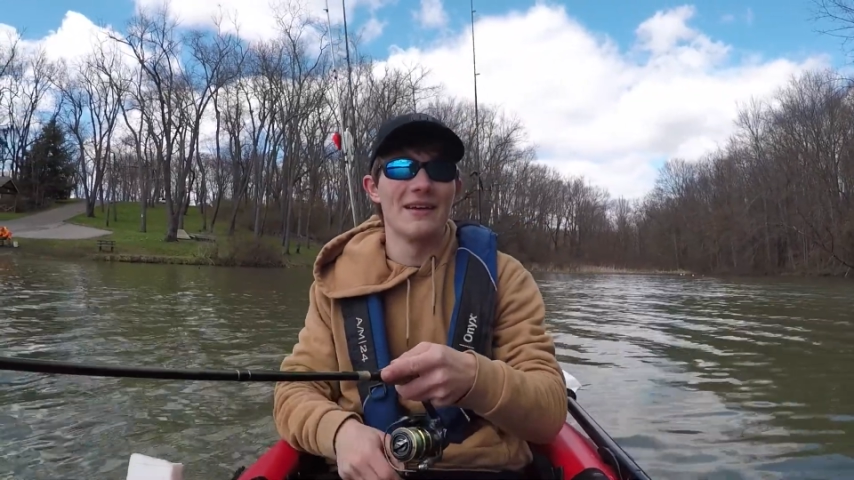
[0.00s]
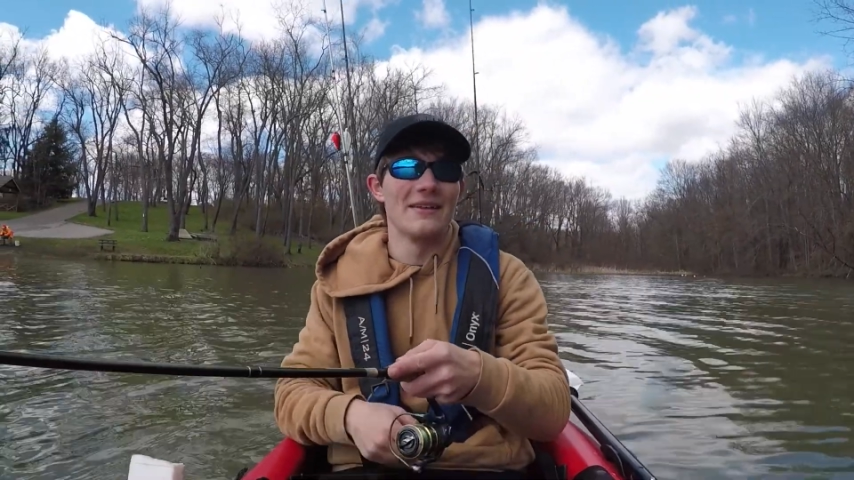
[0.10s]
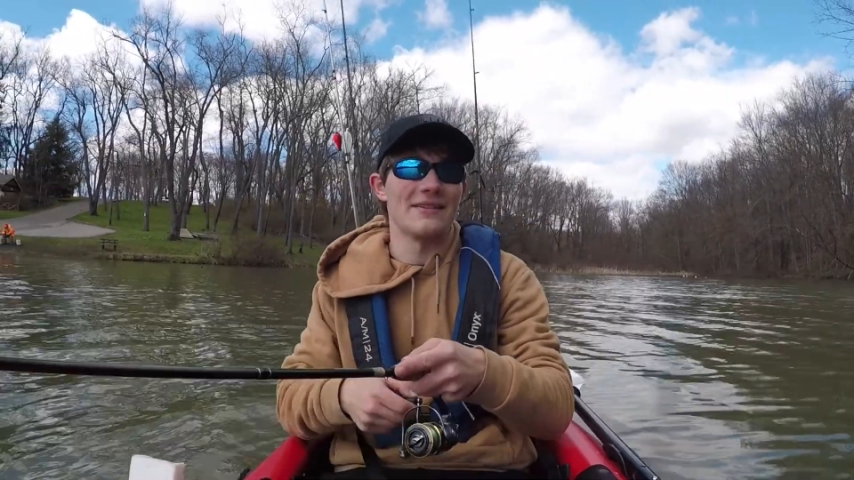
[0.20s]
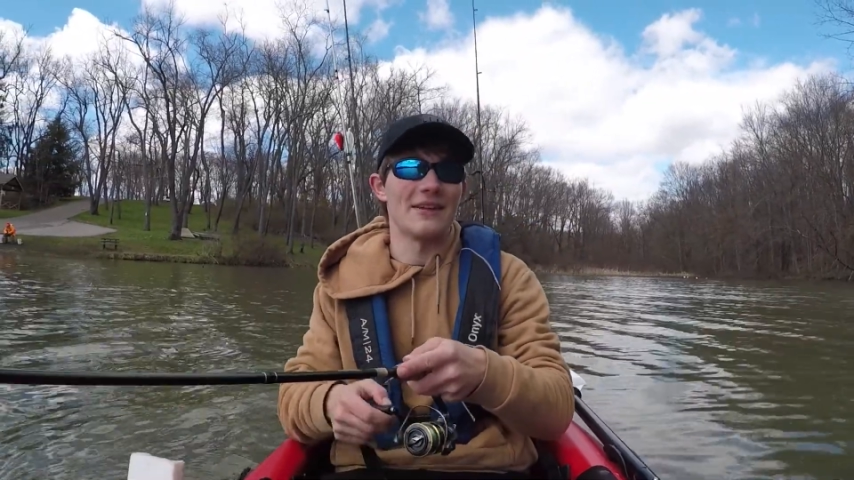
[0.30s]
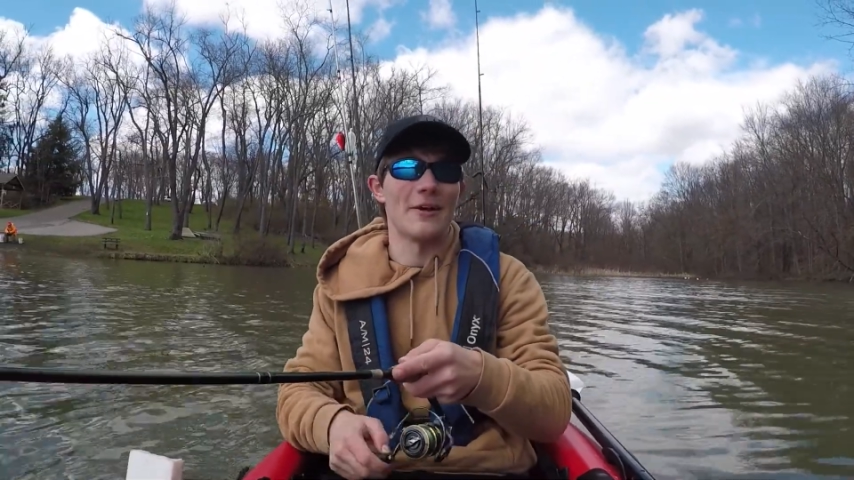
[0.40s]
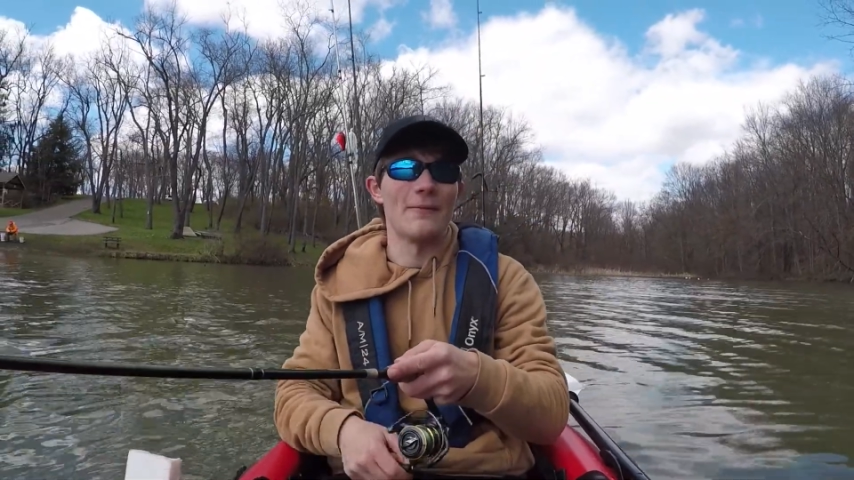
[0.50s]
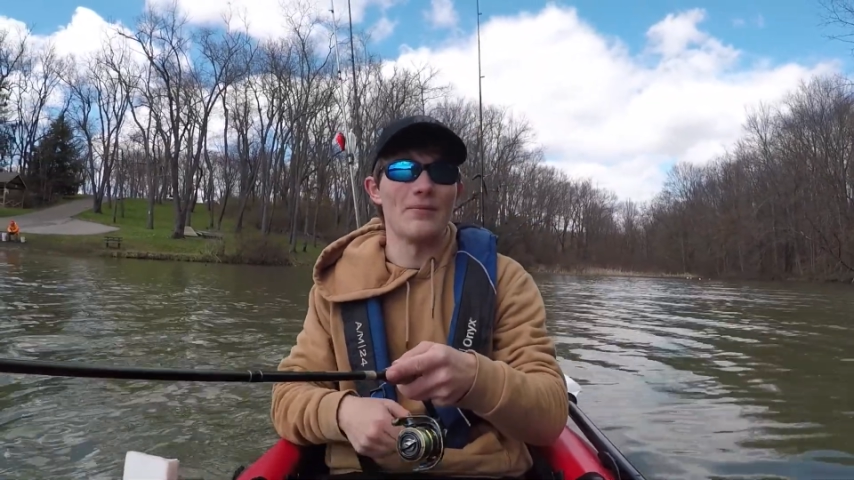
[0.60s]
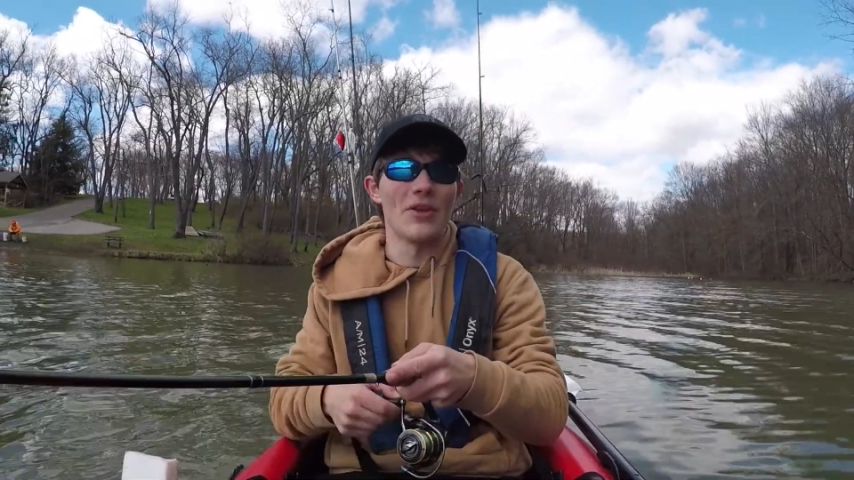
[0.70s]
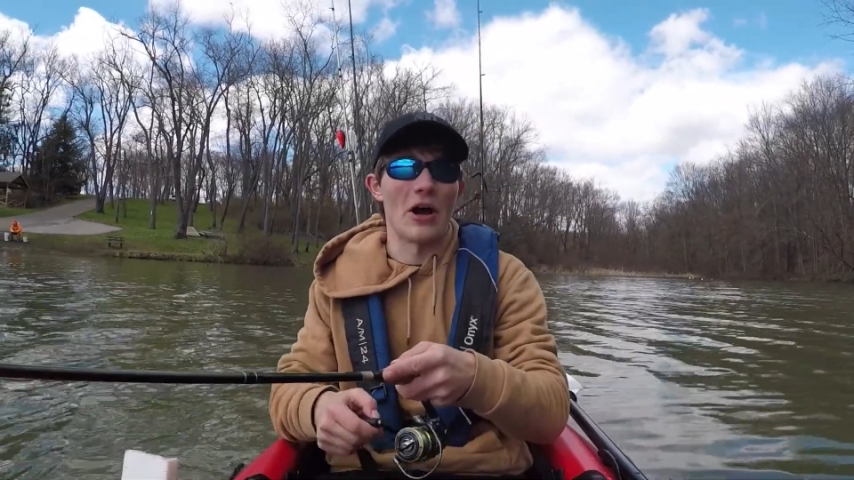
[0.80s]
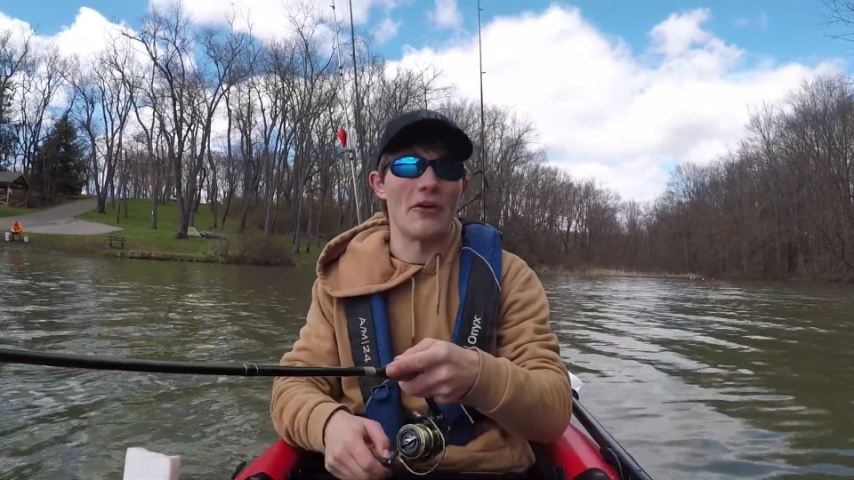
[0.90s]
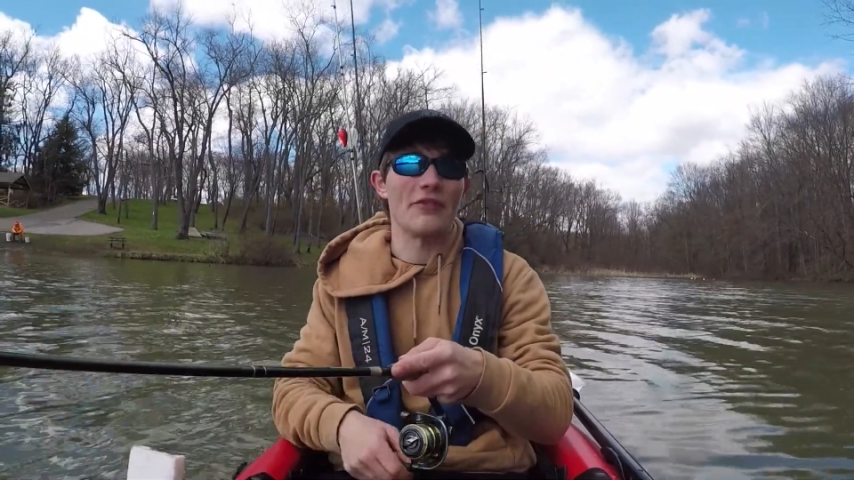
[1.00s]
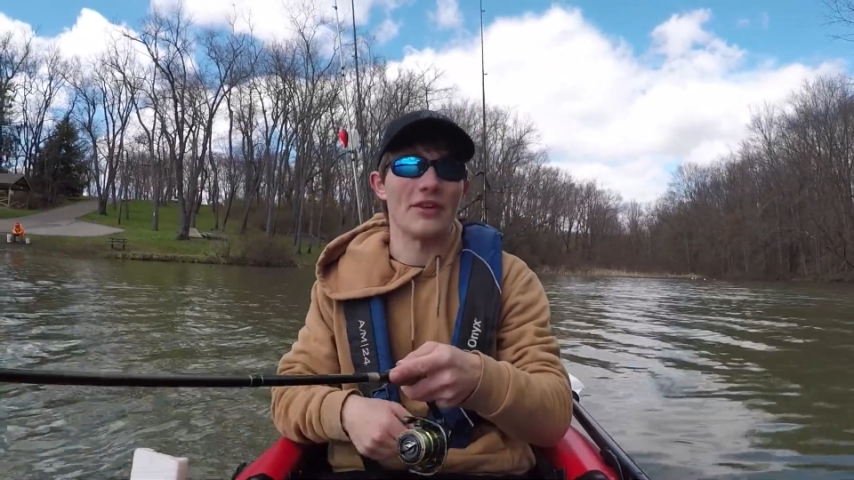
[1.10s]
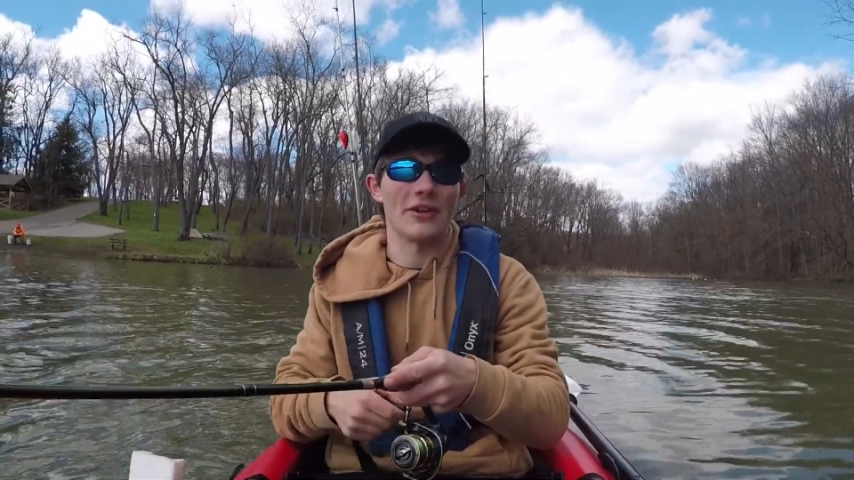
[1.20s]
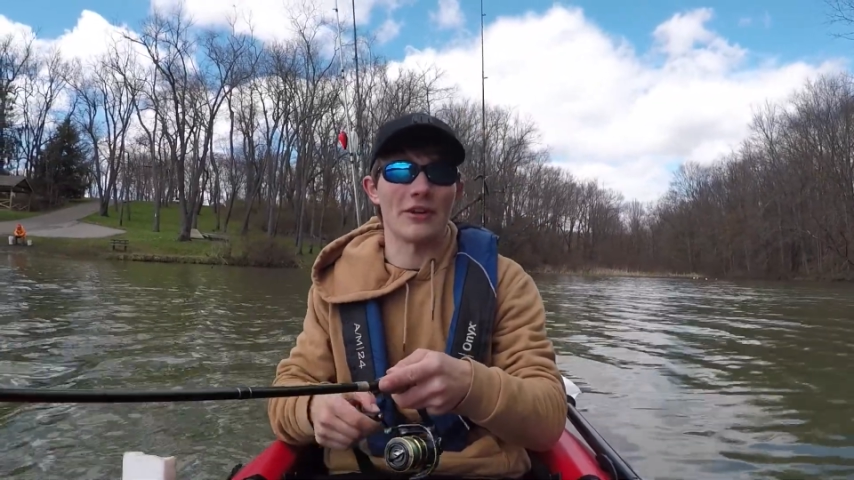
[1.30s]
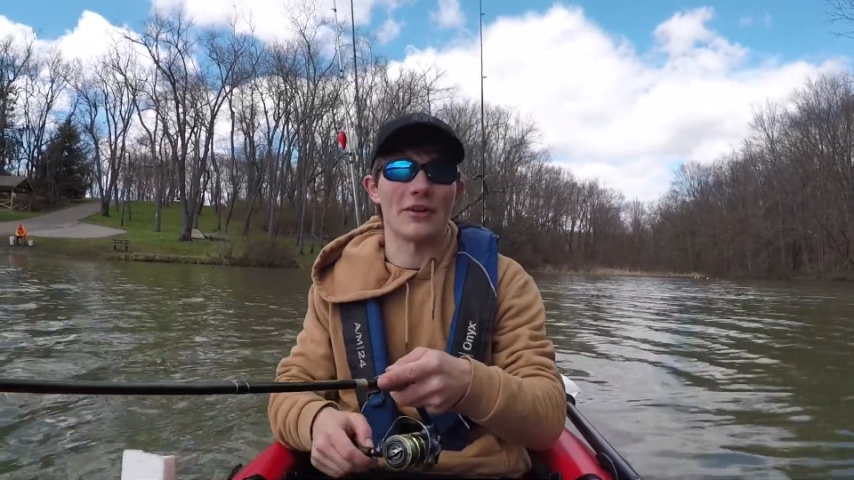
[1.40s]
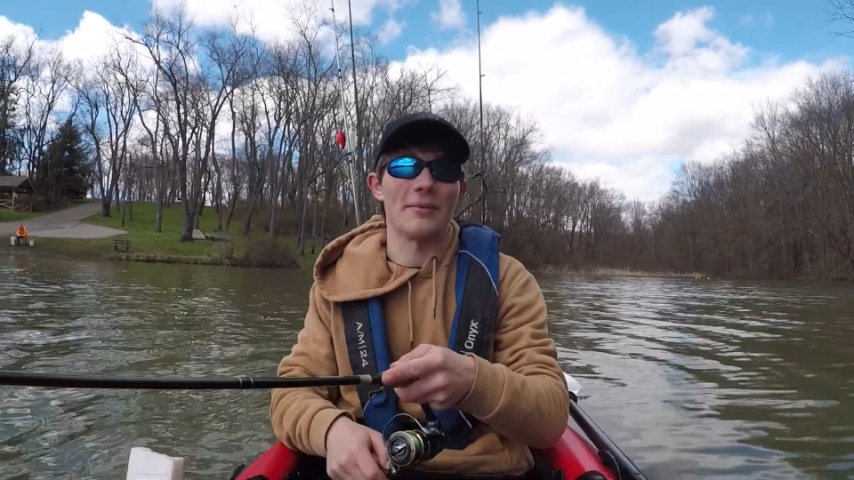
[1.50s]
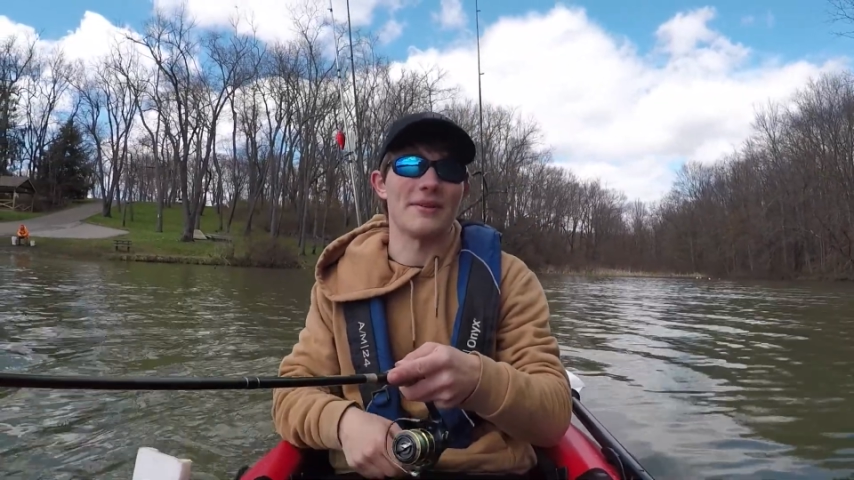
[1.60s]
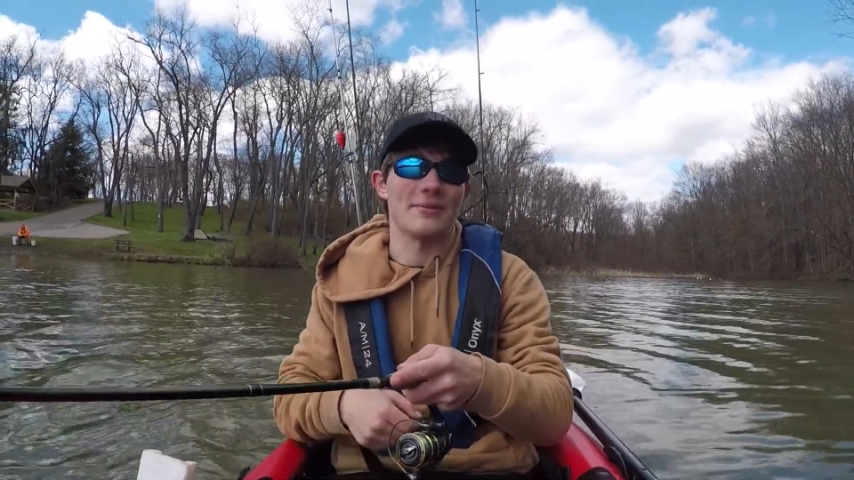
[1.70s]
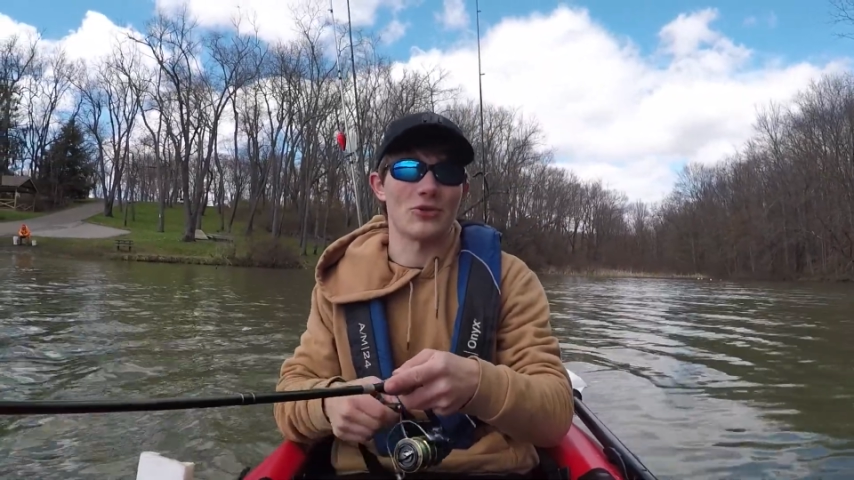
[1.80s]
So hopefully there are going to be some